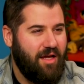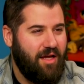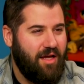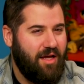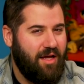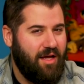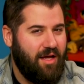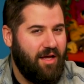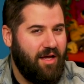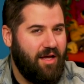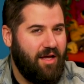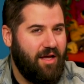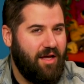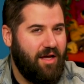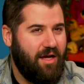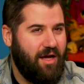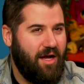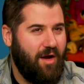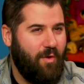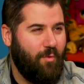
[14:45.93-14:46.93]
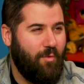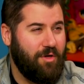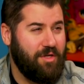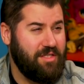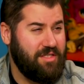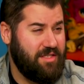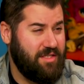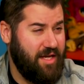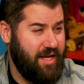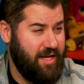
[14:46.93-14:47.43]
I want to
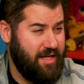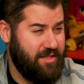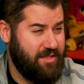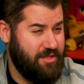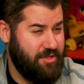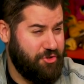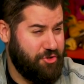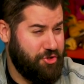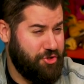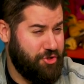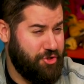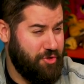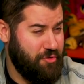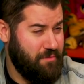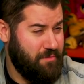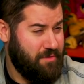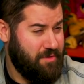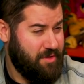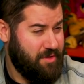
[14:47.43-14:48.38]
say it's a shoot.